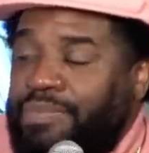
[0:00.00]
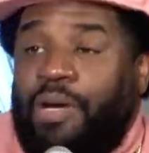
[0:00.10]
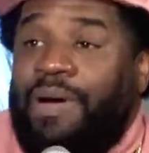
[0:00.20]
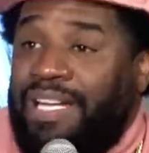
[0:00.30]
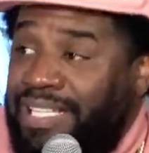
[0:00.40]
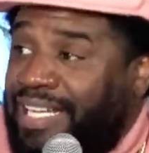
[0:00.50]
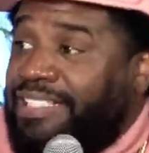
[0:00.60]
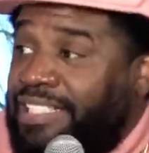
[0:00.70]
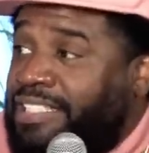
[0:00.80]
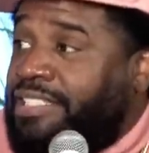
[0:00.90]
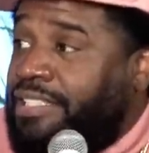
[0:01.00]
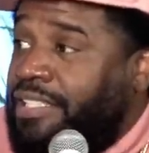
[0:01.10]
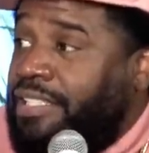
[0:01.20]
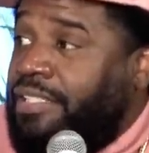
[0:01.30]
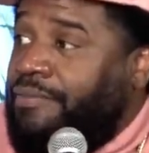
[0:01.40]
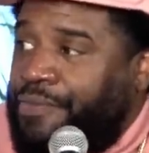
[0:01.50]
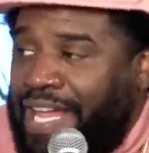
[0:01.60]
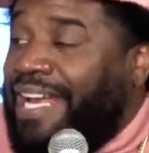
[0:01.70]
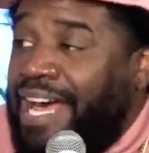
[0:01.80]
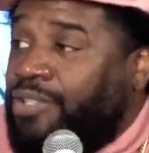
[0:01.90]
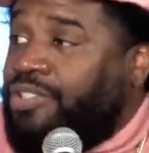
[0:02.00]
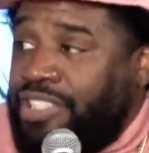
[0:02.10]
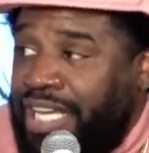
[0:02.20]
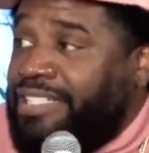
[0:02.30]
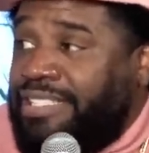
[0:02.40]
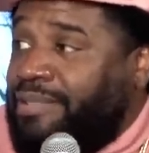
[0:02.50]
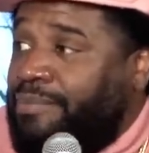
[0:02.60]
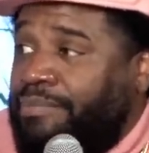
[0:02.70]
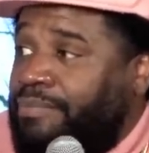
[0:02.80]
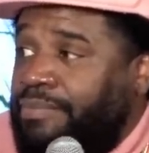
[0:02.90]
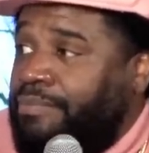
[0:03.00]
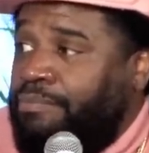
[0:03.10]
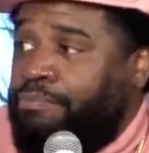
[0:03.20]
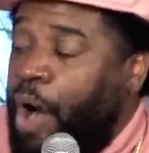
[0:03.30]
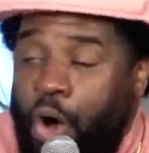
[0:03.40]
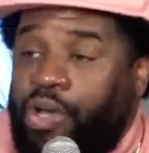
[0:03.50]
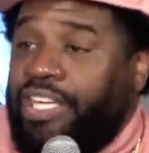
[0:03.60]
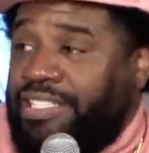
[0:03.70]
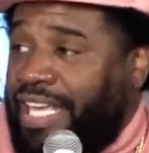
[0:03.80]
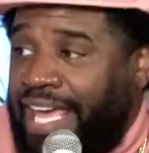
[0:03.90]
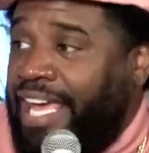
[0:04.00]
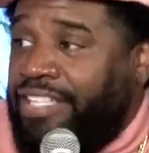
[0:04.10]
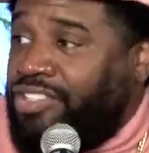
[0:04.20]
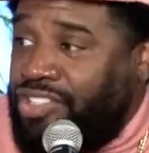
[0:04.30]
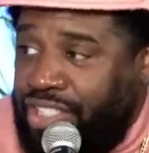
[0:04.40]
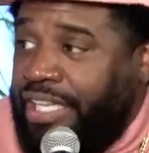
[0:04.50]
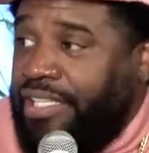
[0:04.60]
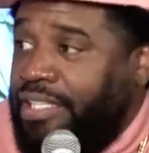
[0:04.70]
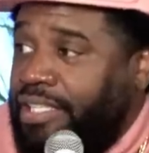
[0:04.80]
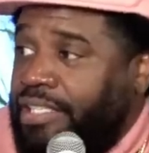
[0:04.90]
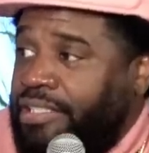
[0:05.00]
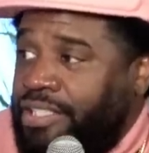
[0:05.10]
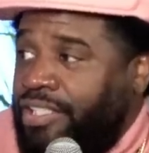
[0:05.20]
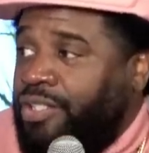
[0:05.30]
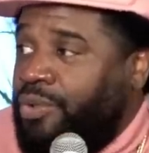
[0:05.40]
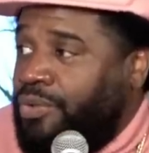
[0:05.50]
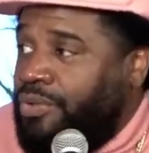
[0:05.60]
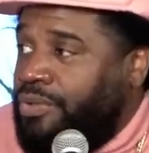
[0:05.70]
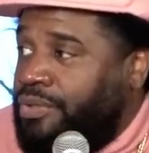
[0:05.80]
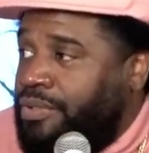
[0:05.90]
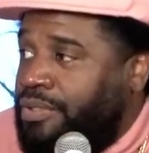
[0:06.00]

I'm talking about a nigga just flat out say some bogus ass shit to you.